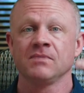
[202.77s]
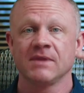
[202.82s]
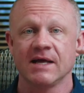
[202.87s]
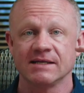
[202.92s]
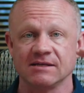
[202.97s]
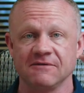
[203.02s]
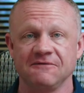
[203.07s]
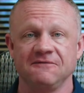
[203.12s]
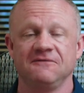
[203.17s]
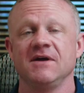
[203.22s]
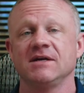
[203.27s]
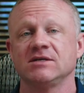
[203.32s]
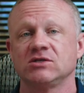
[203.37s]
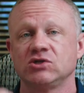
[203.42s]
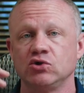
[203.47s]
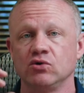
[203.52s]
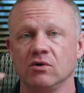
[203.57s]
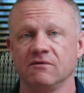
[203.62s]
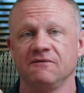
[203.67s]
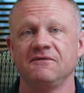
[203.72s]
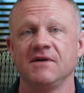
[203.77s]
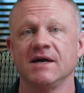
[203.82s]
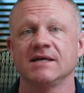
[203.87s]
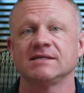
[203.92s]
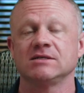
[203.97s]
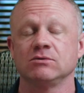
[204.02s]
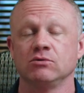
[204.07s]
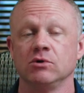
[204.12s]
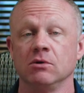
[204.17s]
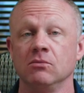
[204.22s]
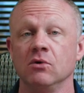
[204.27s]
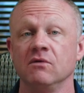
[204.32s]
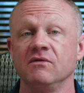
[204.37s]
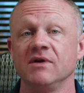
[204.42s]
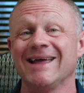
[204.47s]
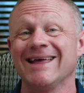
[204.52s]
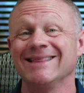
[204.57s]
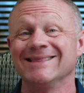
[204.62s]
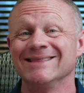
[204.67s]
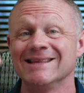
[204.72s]
That's a fixed to a fixed. You're
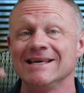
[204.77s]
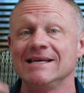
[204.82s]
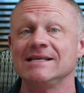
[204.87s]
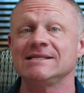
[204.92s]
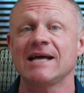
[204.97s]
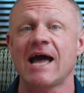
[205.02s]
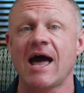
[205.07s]
moving at least